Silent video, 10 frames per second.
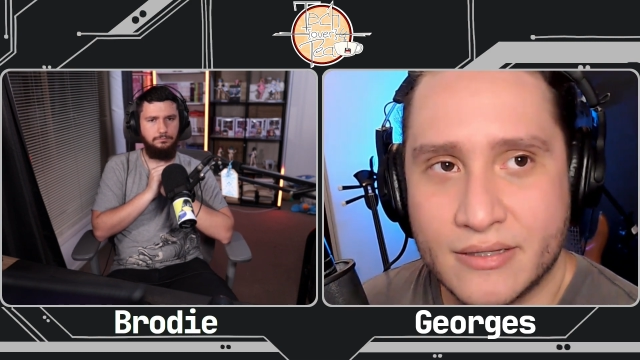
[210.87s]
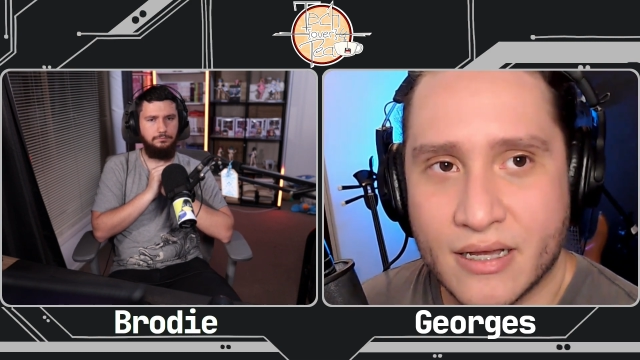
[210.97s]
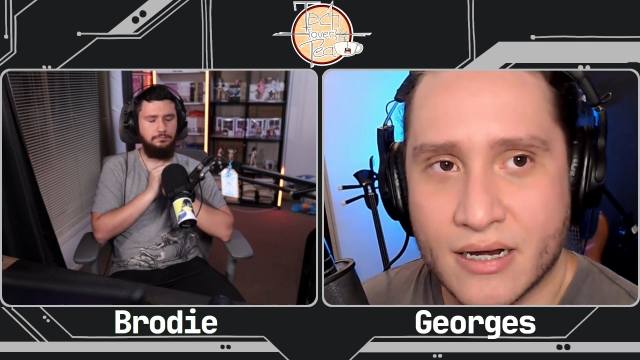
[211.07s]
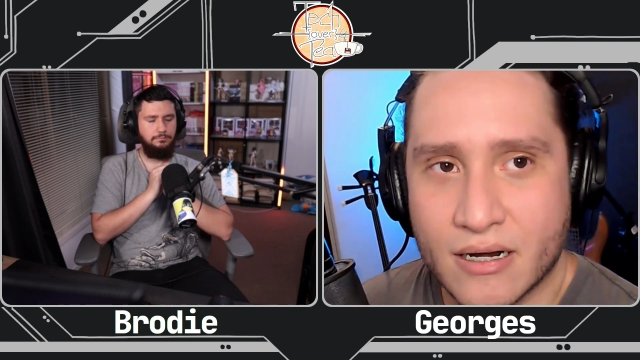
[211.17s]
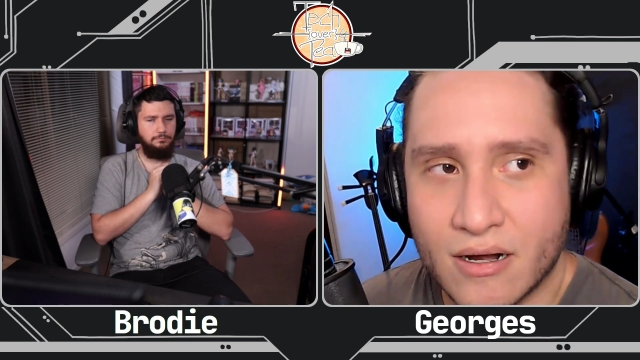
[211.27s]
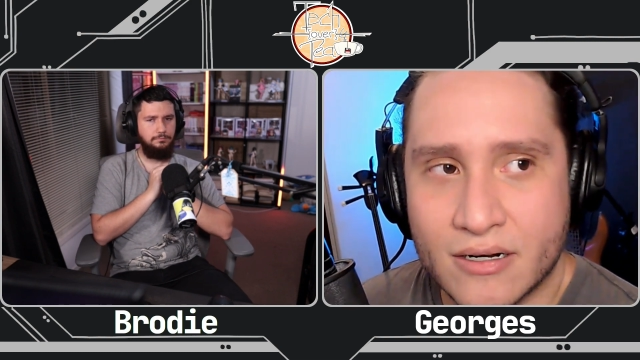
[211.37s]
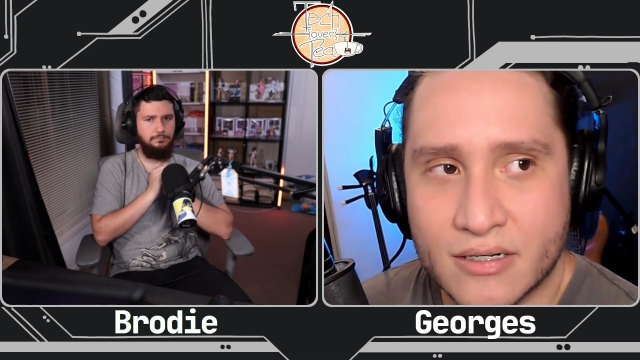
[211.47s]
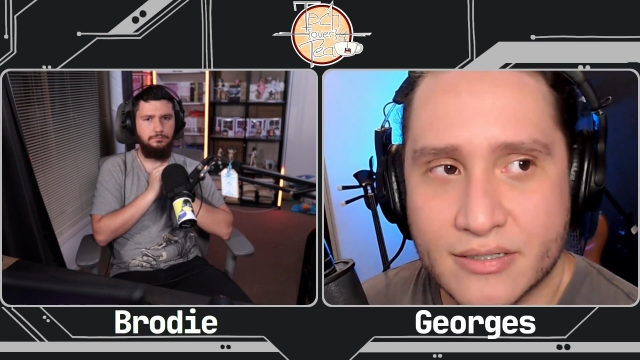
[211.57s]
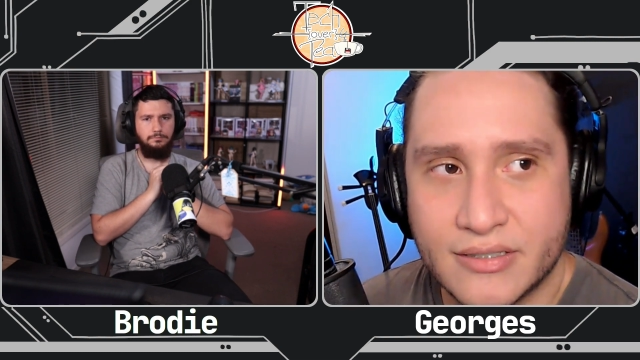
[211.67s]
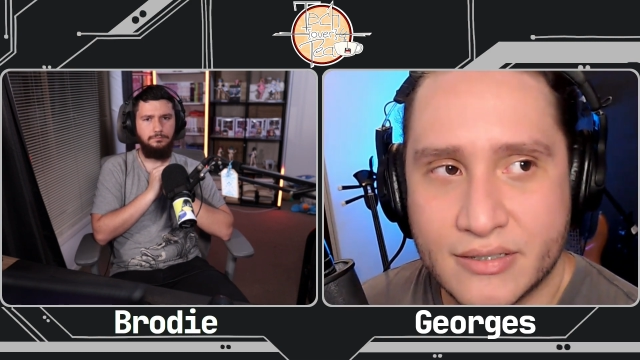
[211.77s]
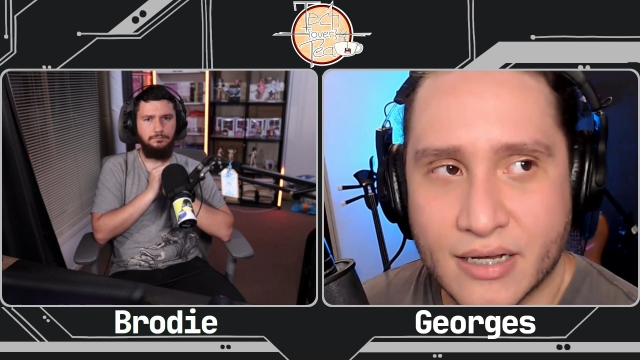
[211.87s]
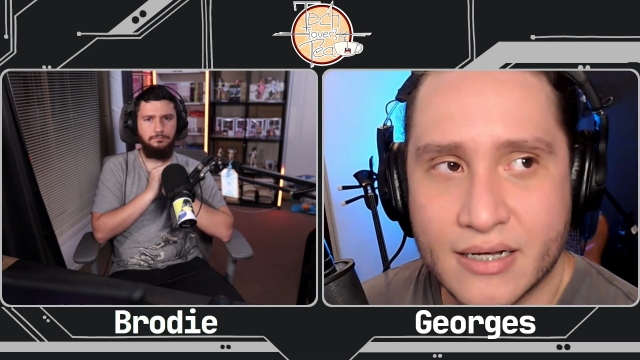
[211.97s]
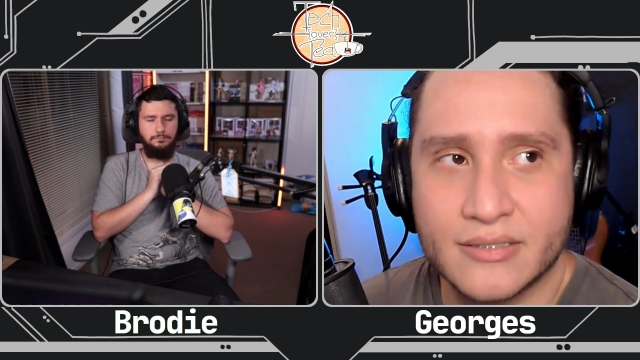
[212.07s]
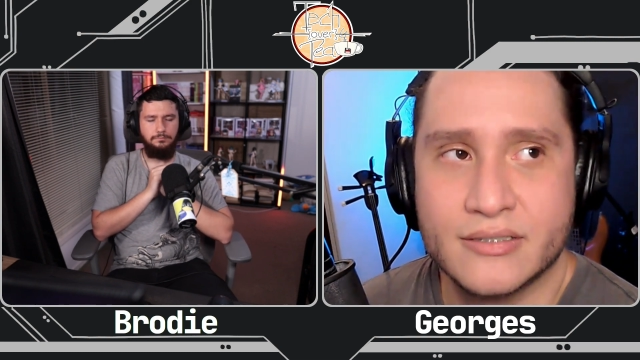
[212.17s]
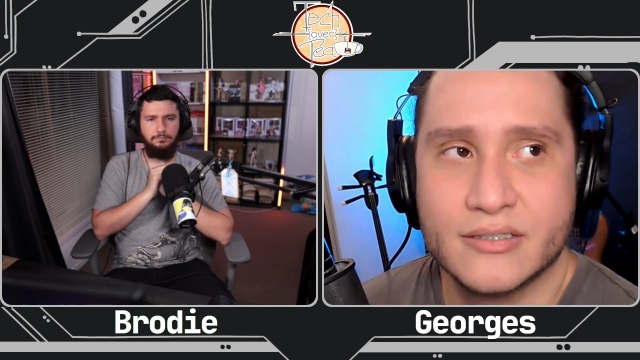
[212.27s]
Speaker 1: There are
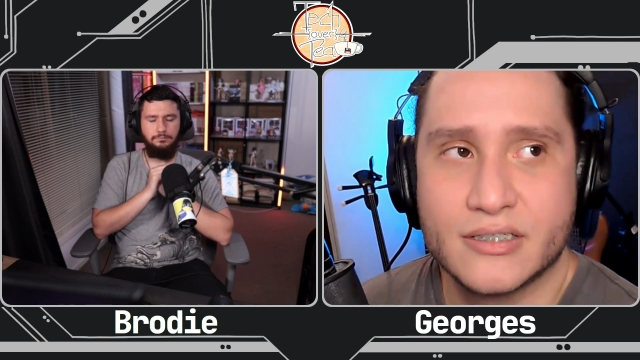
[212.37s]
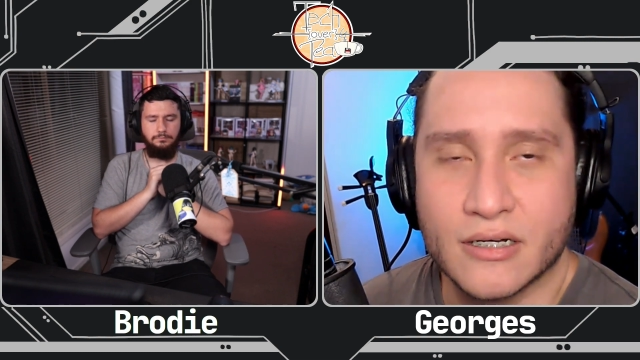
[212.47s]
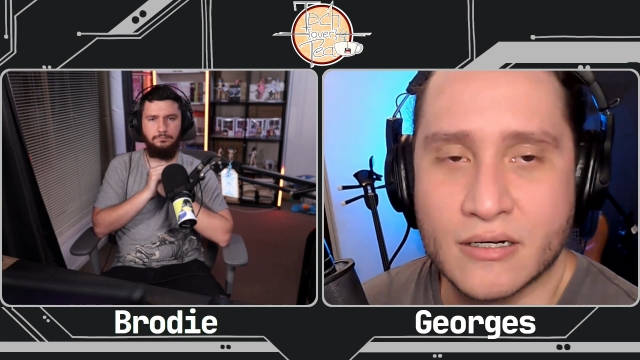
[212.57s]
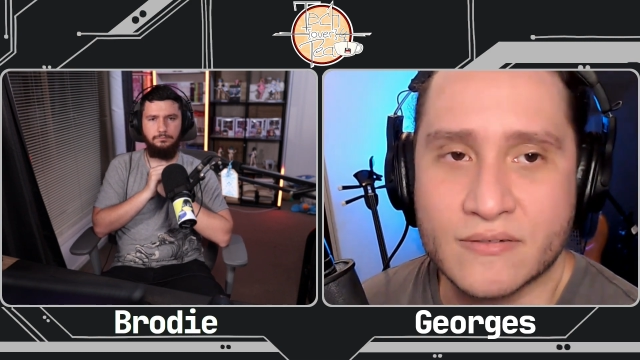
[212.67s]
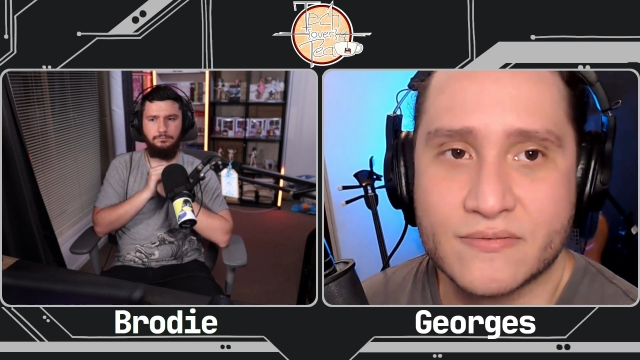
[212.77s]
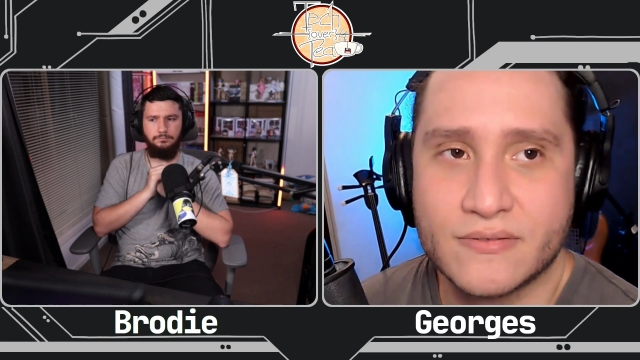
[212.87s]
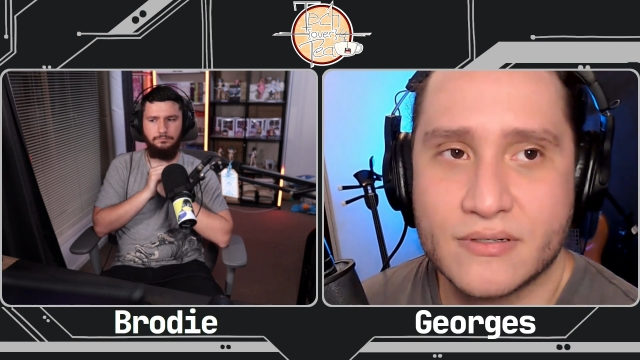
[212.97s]
tons of